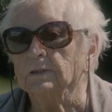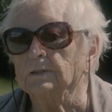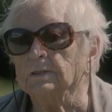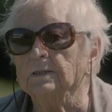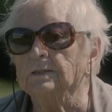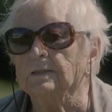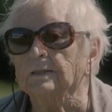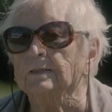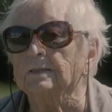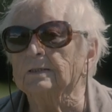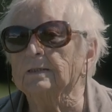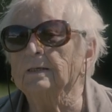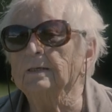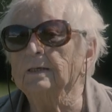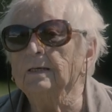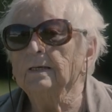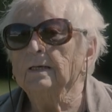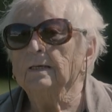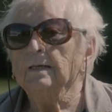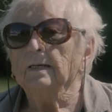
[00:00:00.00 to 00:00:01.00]
but they didn't.
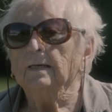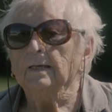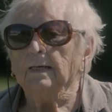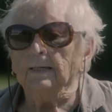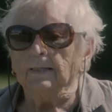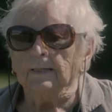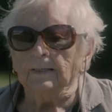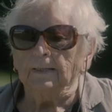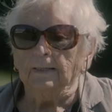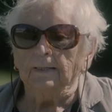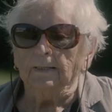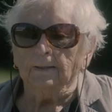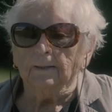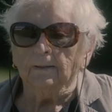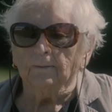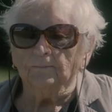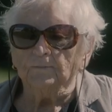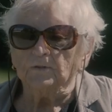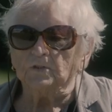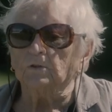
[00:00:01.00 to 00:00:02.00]
And
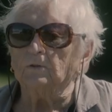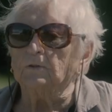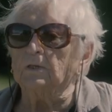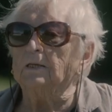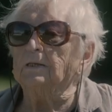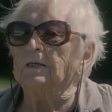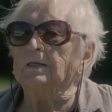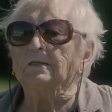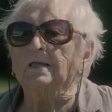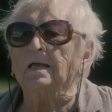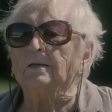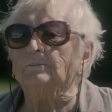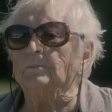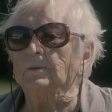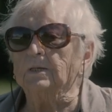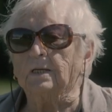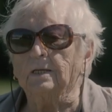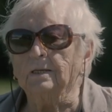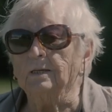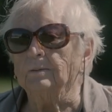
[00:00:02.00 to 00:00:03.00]
so then
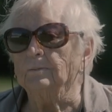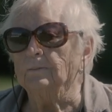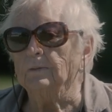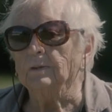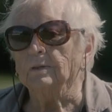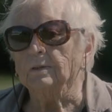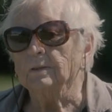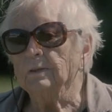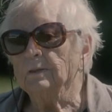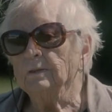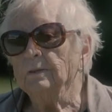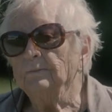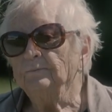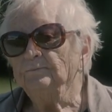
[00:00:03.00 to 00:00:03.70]
that became a